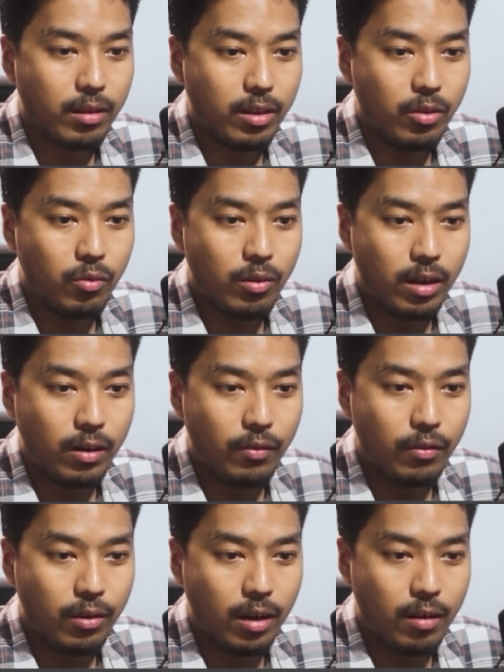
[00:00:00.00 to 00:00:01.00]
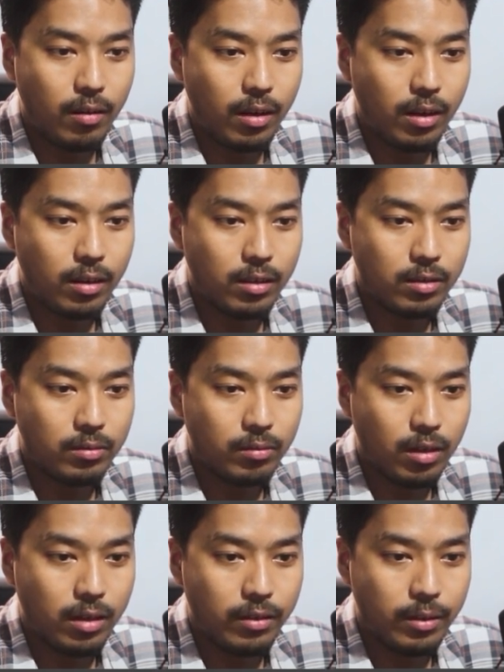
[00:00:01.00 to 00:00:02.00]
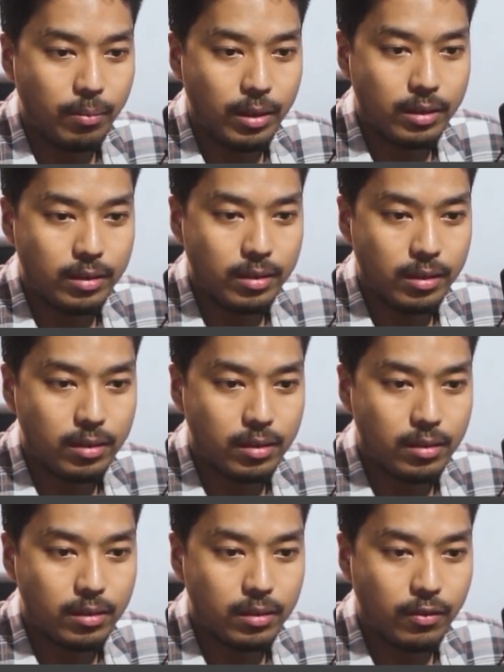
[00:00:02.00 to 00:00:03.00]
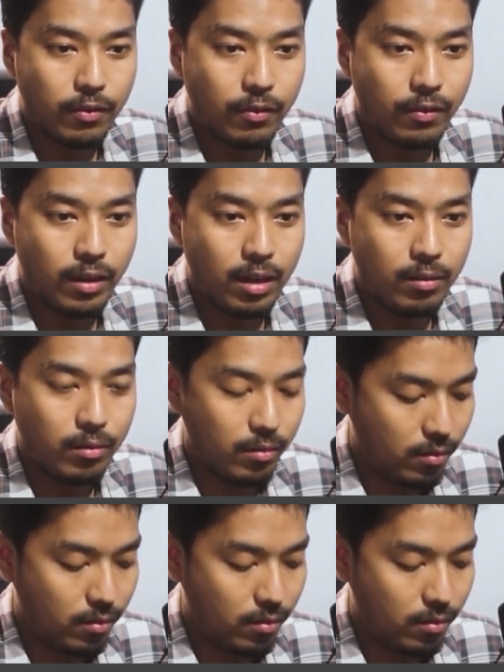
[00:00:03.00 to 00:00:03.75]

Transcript: URL for now and quickly replace this value.